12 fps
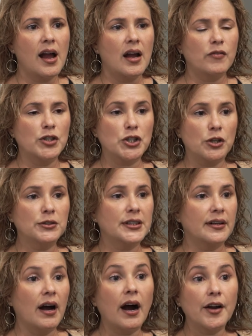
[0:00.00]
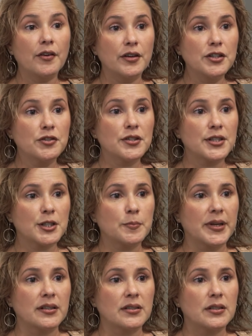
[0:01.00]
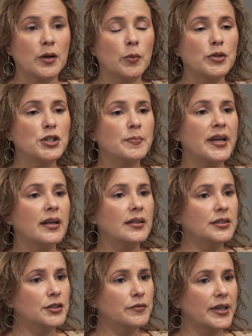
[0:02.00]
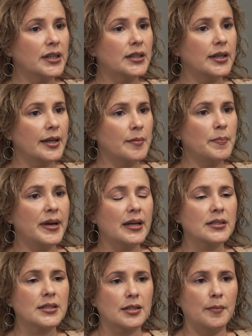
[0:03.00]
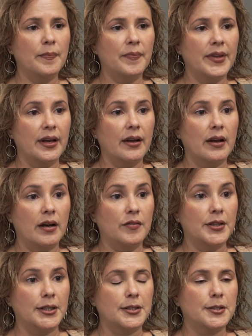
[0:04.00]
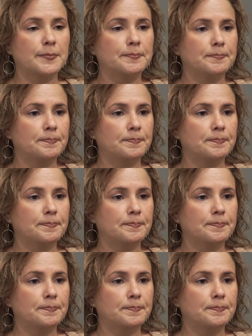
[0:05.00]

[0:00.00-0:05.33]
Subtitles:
result in higher interest expense, which may indirectly impact some debt covenants.